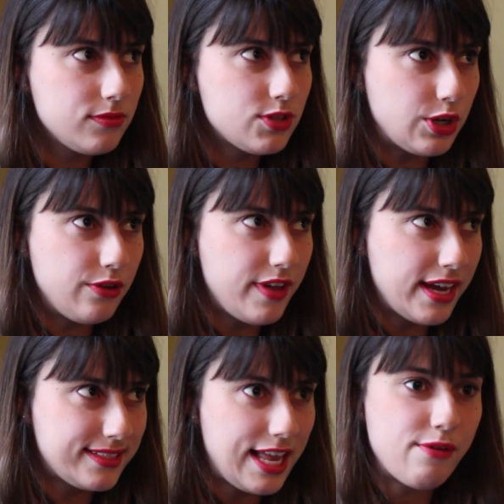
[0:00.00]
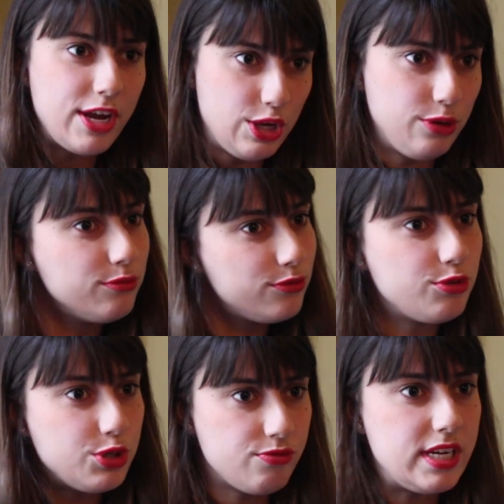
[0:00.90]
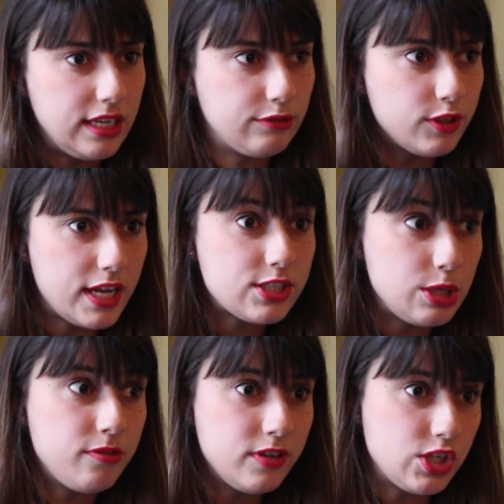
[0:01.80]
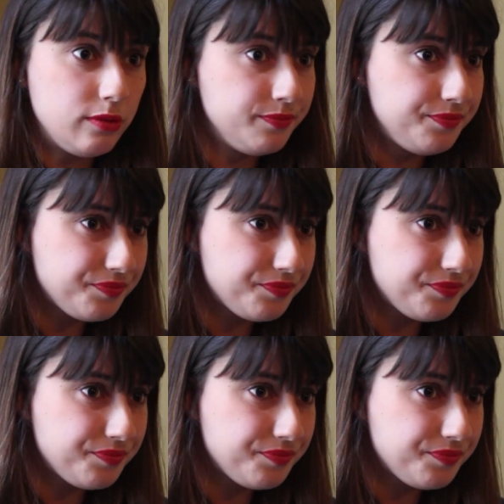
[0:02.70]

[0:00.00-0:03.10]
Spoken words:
sort of accelerate you through the reading for that supervision.